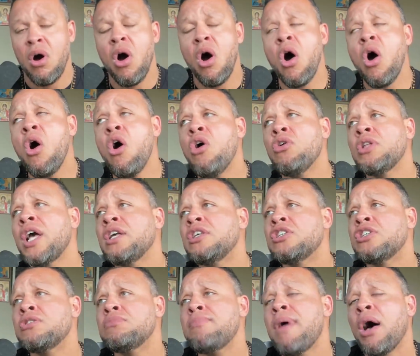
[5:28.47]
Oh, they
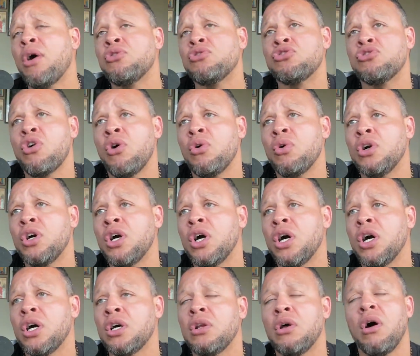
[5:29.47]
smell so
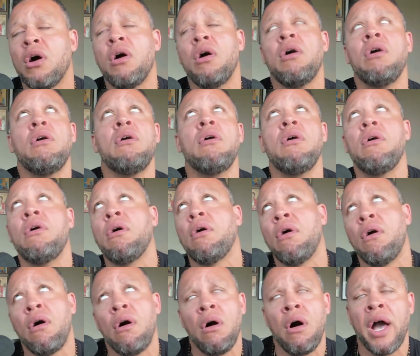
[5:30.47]
good. Oh,
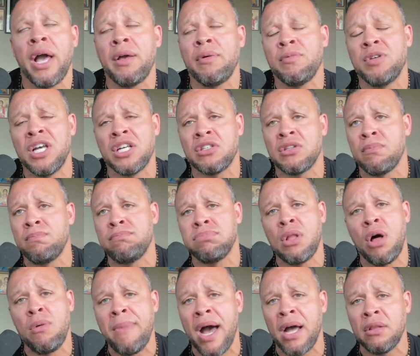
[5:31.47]
oh, I get to
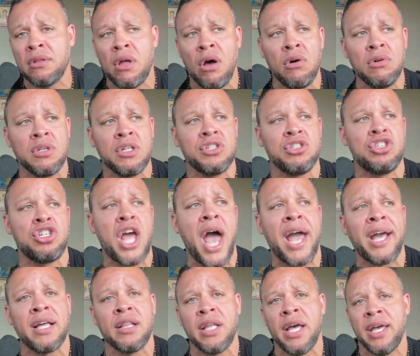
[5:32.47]
blow my load and
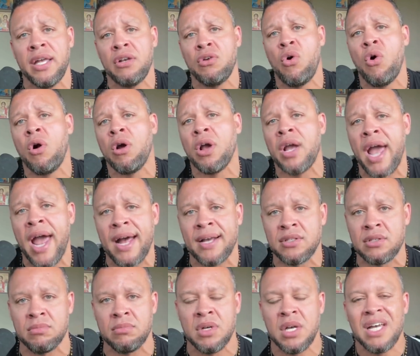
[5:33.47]
ejaculate an
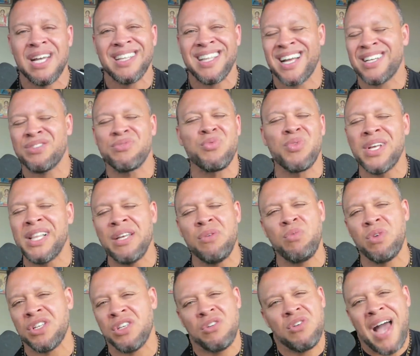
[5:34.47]
orgasm. That's really
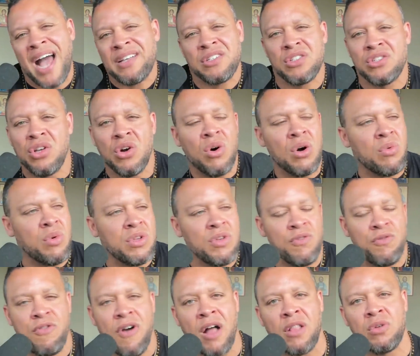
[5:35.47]
what you guys are doing when you're
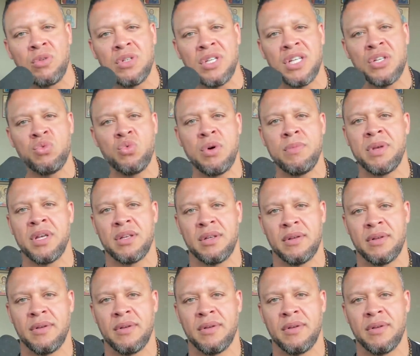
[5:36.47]
following these women.